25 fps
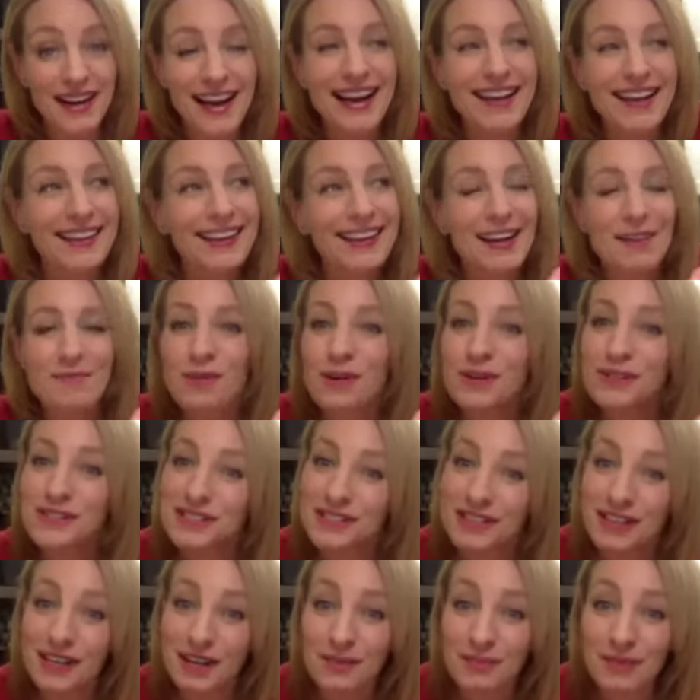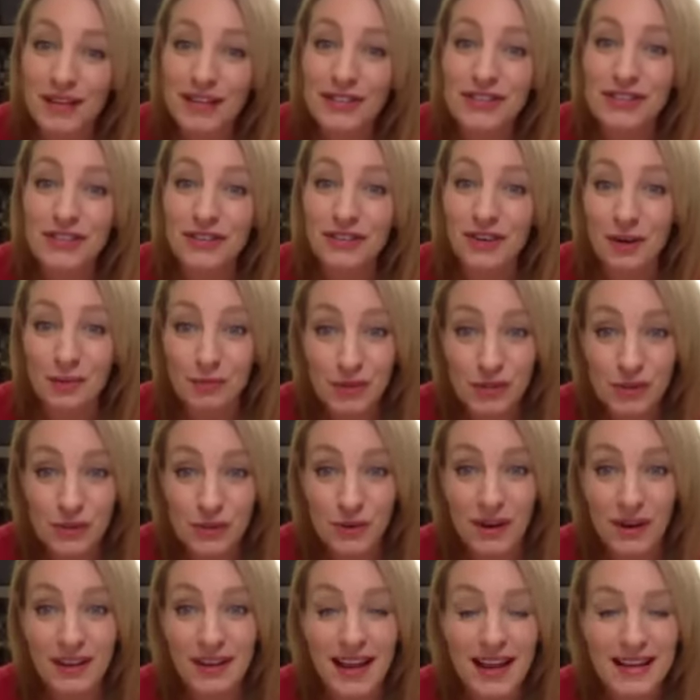I think I posted it in my Instagram
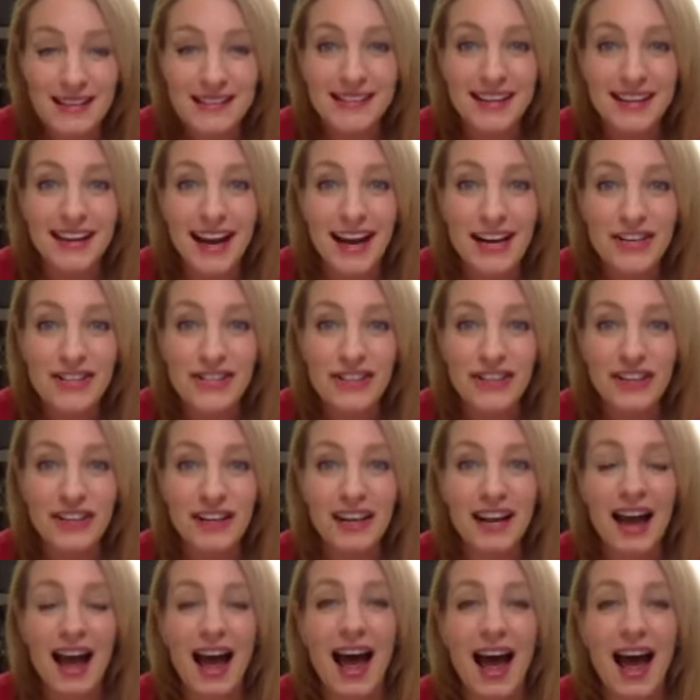story last night, actually.